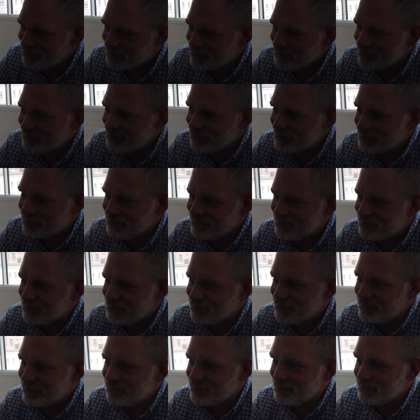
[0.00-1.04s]
core
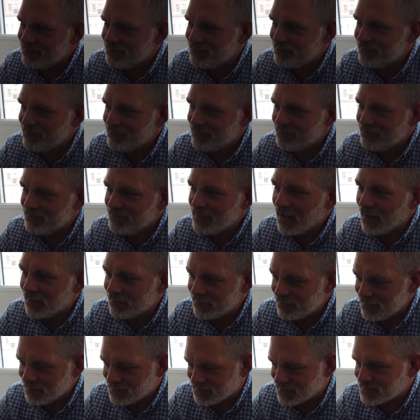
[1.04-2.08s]
processor in the XT3. Yeah,
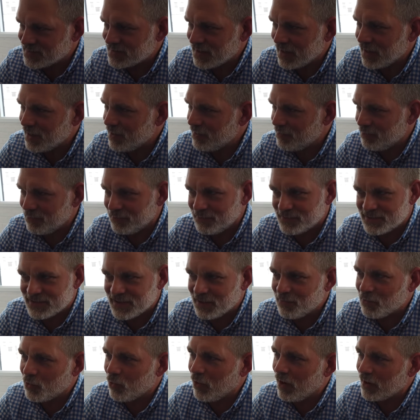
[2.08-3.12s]
What's it's the same, same,
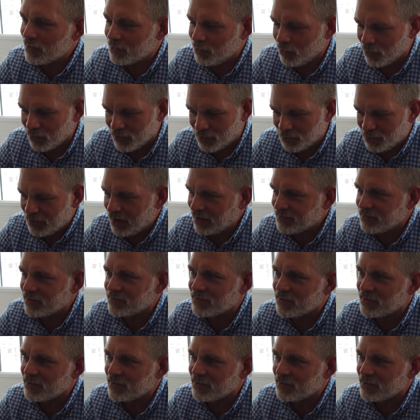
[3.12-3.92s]
same, quad processor? core